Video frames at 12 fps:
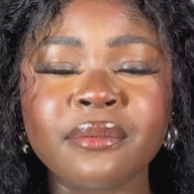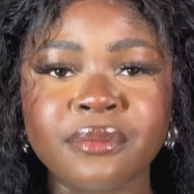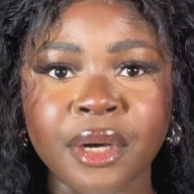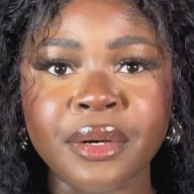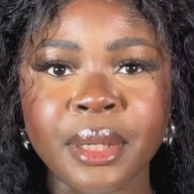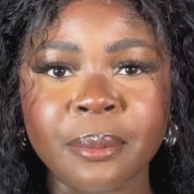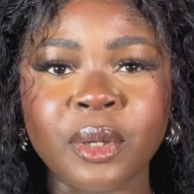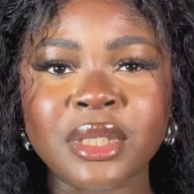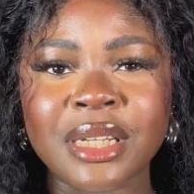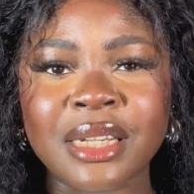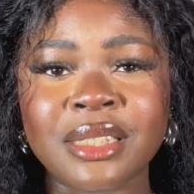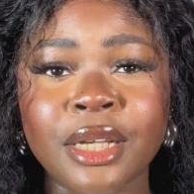very
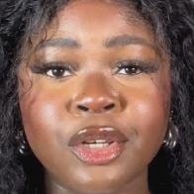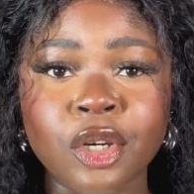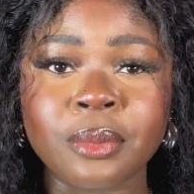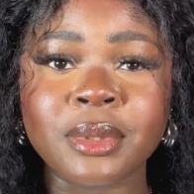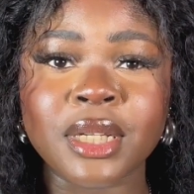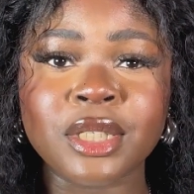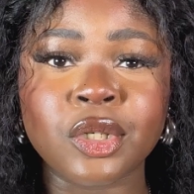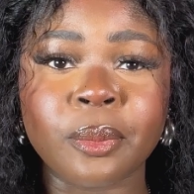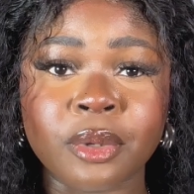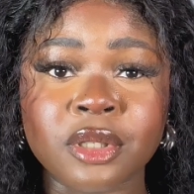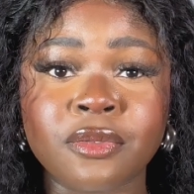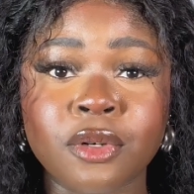important that you update your
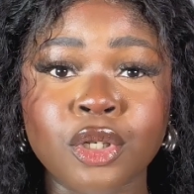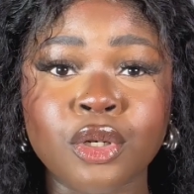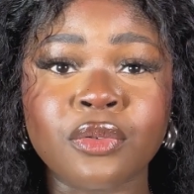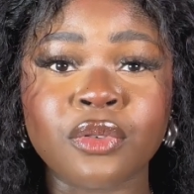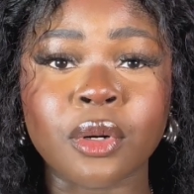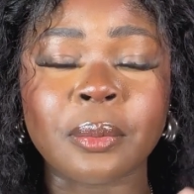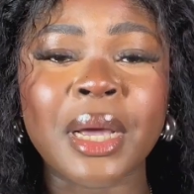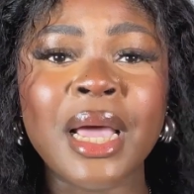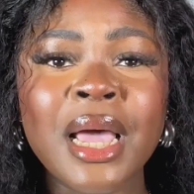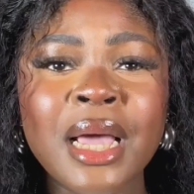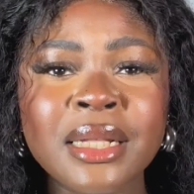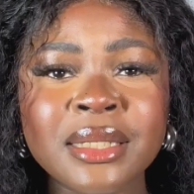portfolio from
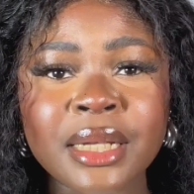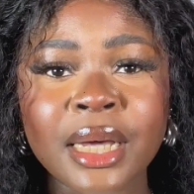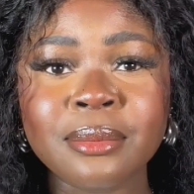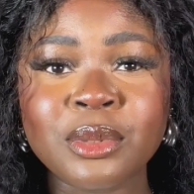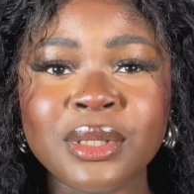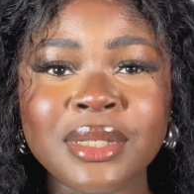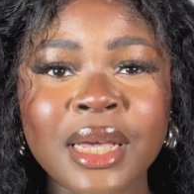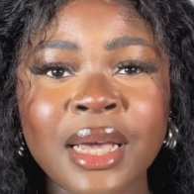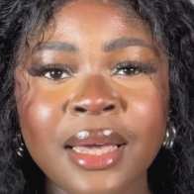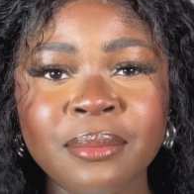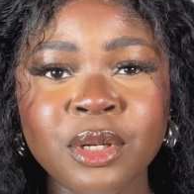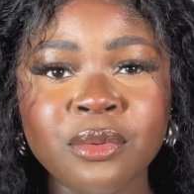time to time.